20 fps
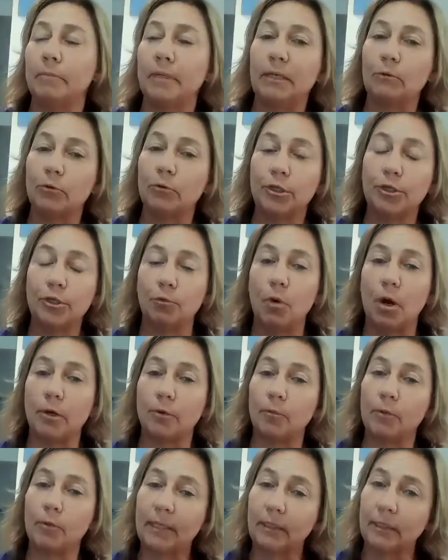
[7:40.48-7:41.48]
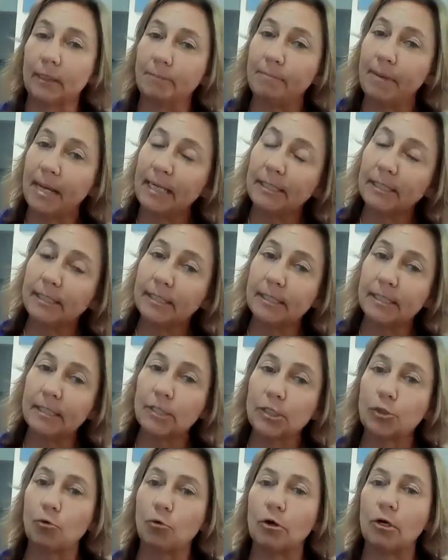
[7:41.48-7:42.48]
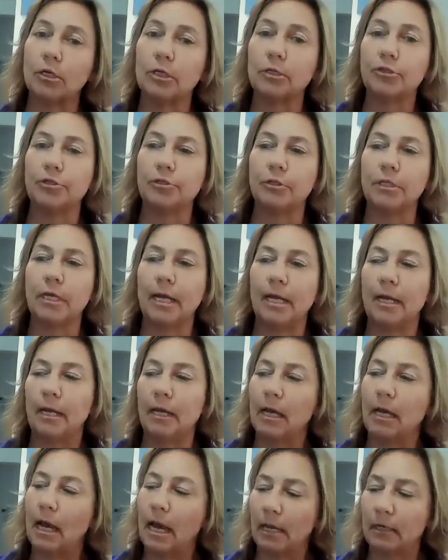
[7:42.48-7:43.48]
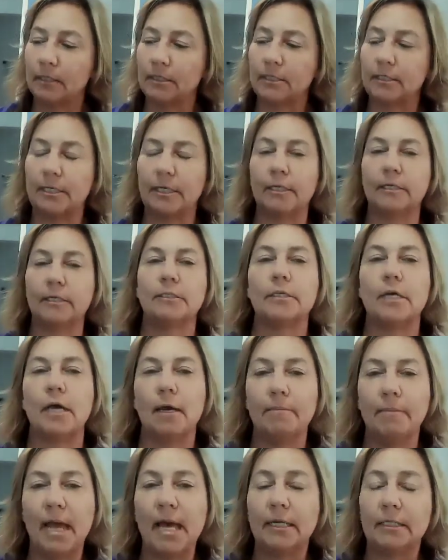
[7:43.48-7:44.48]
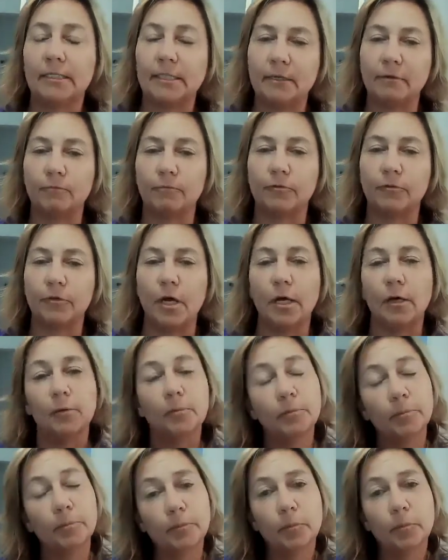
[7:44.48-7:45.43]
meet with you on a weekly basis, or how does it flow?